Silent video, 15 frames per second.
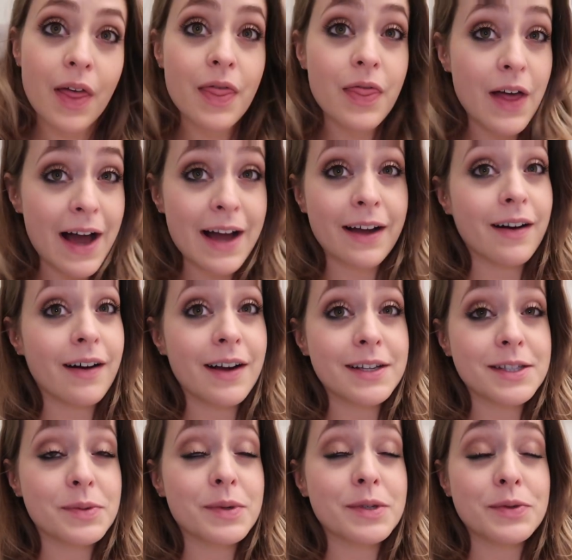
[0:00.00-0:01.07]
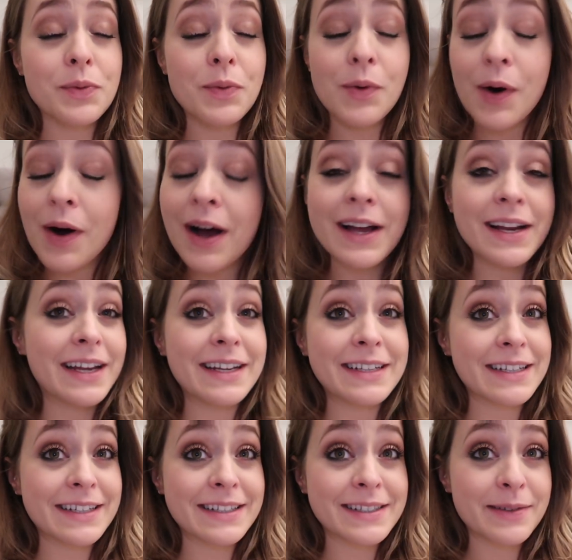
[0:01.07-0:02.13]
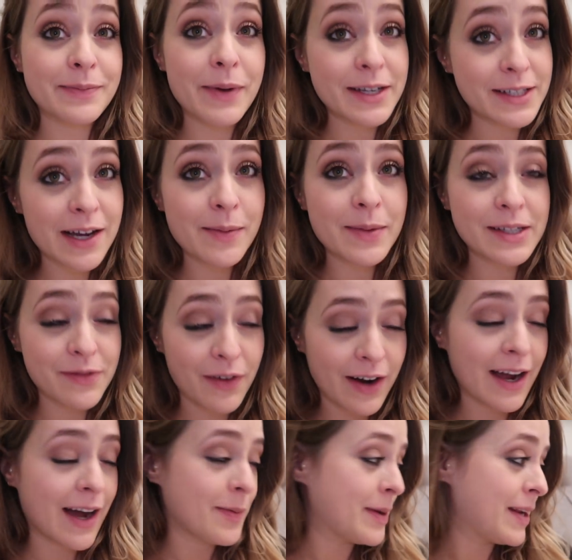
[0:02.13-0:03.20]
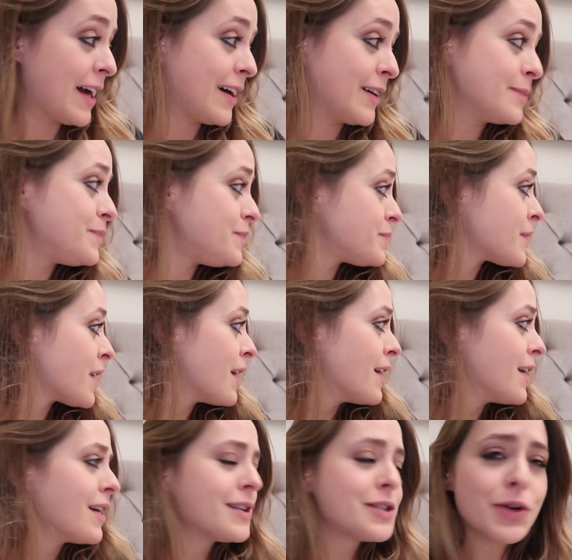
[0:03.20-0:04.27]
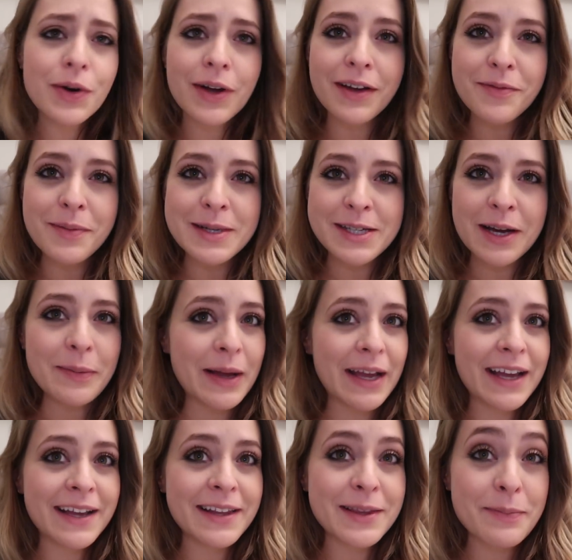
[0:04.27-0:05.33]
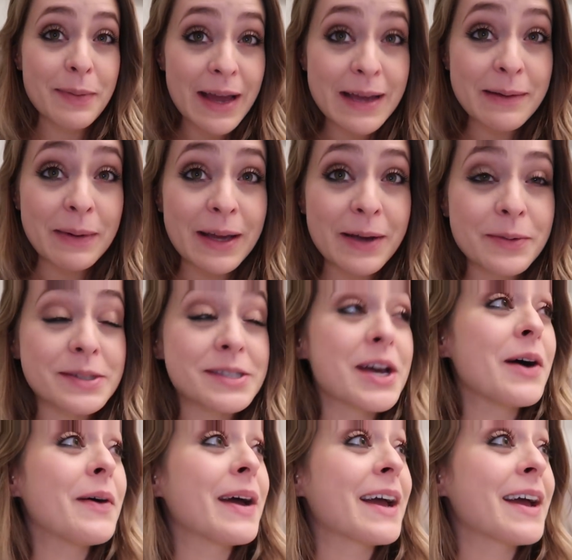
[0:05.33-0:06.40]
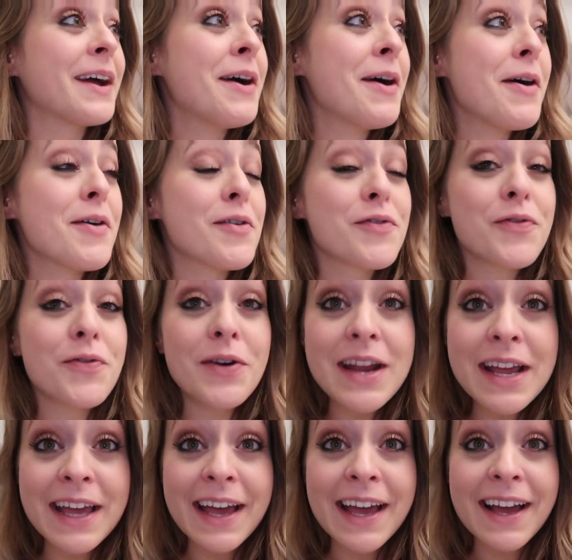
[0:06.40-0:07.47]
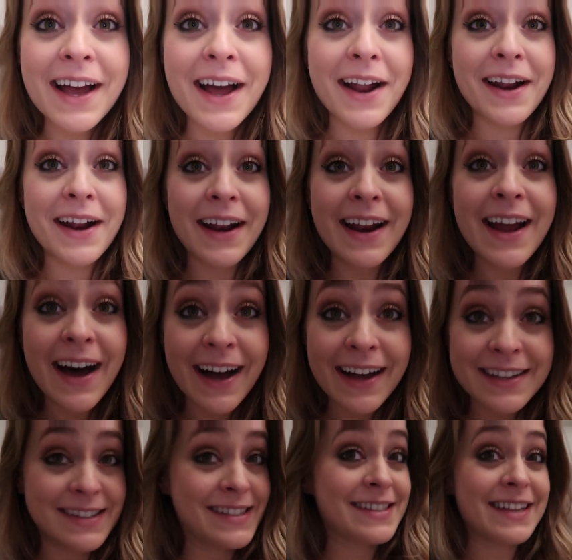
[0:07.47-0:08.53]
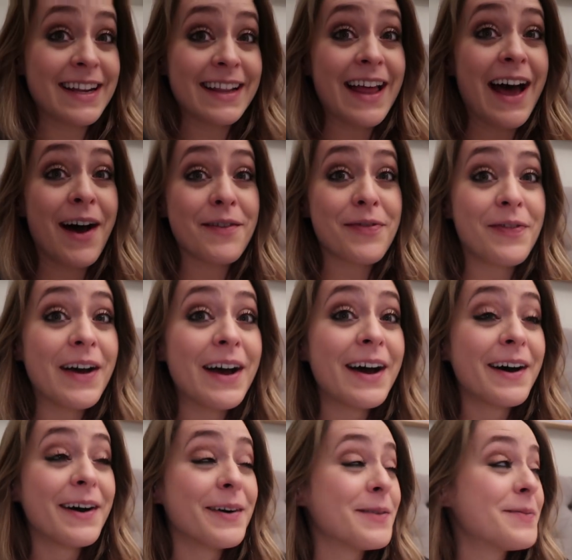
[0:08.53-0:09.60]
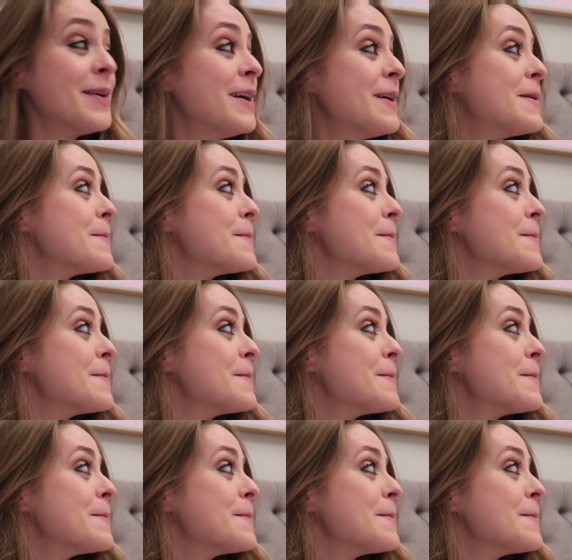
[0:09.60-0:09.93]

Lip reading: That, guys, was what I needed. My tummy is very happy now. Talking of my tummy, the baby was going freaking nuts in that film.